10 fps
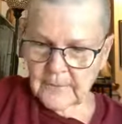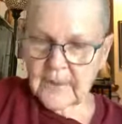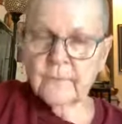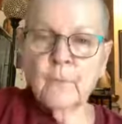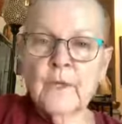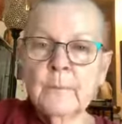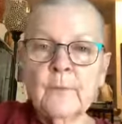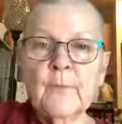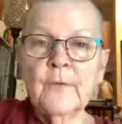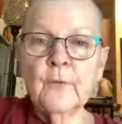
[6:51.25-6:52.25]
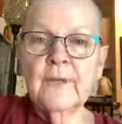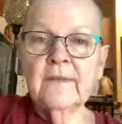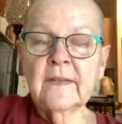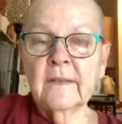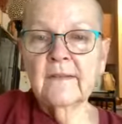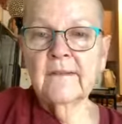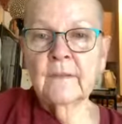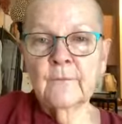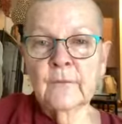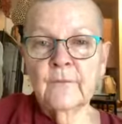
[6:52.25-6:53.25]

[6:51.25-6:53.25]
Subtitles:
If we can sit for